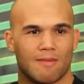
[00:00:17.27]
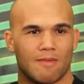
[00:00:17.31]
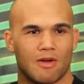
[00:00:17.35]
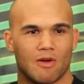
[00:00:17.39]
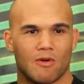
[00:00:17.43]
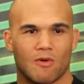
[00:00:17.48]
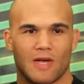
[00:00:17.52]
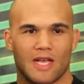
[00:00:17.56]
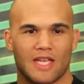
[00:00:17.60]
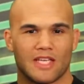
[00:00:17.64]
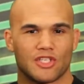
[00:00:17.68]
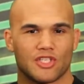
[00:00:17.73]
My
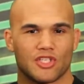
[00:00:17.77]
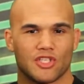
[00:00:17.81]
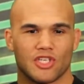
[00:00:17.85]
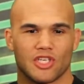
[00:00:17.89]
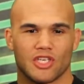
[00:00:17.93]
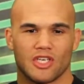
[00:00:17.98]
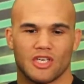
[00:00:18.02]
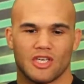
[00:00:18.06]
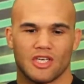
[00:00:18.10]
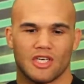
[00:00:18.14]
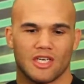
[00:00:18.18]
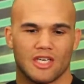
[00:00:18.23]
weight's
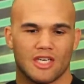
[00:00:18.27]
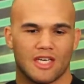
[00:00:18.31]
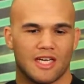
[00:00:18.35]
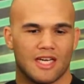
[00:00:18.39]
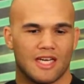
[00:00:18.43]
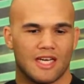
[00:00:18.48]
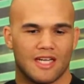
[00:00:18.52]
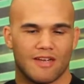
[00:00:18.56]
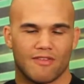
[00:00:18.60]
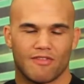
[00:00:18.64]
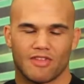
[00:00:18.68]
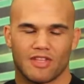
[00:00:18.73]
good.
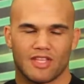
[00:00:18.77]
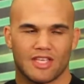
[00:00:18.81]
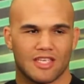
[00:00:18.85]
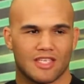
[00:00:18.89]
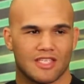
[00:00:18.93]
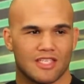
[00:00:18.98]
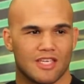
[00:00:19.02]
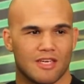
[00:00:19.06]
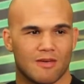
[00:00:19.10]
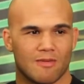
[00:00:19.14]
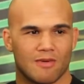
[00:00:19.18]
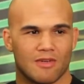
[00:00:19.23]

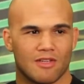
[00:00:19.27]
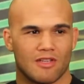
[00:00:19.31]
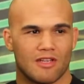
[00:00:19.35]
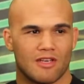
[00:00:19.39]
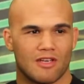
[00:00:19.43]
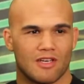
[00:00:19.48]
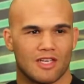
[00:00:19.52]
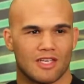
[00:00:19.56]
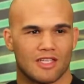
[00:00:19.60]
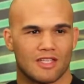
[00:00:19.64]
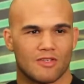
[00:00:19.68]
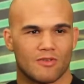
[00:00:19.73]
Everything's coming
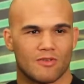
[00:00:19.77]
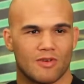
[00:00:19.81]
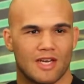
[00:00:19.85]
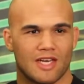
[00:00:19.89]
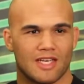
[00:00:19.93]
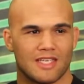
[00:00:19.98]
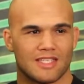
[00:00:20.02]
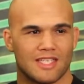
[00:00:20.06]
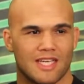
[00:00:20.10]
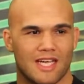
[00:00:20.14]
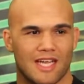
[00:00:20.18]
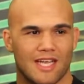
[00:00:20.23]
along at the
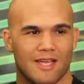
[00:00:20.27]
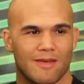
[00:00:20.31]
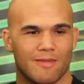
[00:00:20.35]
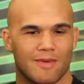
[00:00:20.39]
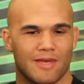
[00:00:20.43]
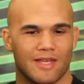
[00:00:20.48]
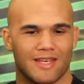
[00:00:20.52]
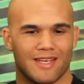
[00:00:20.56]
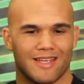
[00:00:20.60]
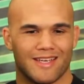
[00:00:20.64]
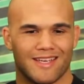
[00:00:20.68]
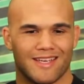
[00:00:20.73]
right time,
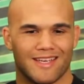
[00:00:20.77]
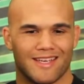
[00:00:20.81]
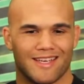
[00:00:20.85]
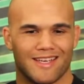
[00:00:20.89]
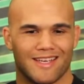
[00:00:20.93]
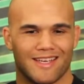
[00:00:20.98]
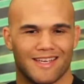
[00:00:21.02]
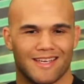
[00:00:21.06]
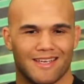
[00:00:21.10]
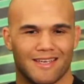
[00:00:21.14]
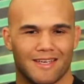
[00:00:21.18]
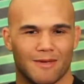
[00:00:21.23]
and
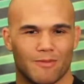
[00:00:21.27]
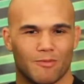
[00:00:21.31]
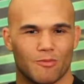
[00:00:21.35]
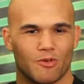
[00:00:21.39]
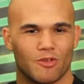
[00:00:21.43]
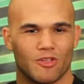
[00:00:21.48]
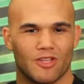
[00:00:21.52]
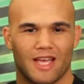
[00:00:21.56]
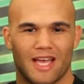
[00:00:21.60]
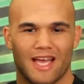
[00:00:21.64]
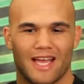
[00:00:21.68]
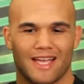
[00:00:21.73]
I'm
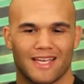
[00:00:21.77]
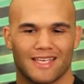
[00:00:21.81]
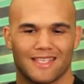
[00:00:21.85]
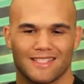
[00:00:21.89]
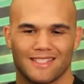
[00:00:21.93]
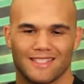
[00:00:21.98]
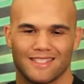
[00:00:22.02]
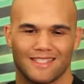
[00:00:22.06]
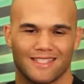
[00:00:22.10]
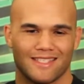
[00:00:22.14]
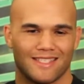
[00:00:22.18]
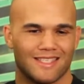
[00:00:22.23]

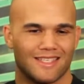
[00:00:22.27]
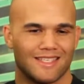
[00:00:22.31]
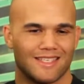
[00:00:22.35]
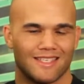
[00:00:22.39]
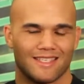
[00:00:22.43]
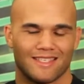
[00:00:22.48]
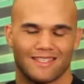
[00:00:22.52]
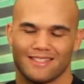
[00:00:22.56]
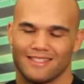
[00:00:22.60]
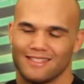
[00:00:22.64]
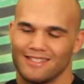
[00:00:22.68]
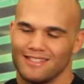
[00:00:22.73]
relaxed, and
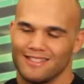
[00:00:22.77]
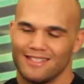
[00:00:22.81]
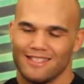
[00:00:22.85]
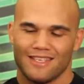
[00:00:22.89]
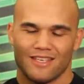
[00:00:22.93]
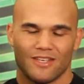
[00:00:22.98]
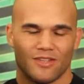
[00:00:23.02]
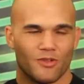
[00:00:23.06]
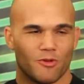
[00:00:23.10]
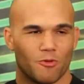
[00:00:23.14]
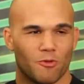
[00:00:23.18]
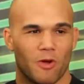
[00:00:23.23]

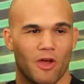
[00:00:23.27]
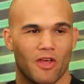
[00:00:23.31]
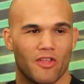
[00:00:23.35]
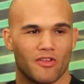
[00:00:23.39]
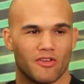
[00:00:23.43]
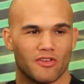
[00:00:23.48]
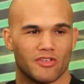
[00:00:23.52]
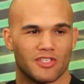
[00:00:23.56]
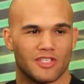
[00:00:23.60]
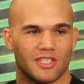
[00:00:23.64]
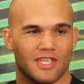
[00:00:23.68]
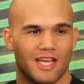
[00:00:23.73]
the
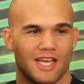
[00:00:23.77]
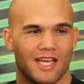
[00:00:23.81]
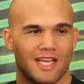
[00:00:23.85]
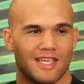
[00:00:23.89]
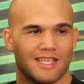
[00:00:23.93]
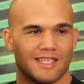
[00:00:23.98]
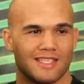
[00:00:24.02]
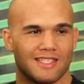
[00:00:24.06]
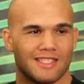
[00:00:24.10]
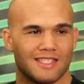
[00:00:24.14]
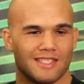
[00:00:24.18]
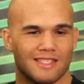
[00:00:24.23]
weather's
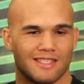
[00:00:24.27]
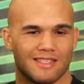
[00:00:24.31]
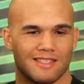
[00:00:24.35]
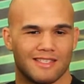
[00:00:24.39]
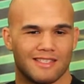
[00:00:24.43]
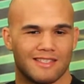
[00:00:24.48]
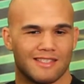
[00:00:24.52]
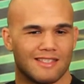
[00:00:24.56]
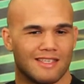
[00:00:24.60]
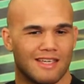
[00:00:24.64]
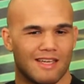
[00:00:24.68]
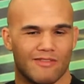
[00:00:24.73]
nice,
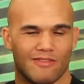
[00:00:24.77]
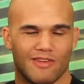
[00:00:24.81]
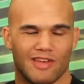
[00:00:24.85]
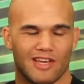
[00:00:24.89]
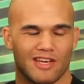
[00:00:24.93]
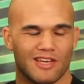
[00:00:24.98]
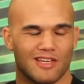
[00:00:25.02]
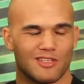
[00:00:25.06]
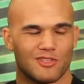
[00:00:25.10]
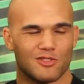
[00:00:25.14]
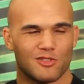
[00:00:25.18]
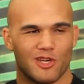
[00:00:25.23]
and I've had
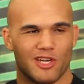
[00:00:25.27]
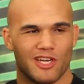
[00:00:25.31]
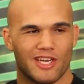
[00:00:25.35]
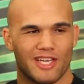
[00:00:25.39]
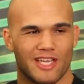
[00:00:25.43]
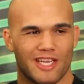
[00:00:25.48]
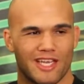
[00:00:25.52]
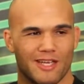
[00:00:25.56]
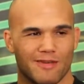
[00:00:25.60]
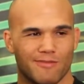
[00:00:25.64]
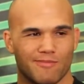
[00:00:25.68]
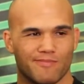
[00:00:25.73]
a good training
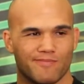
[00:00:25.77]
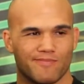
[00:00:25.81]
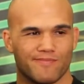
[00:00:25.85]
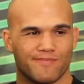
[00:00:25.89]
camp.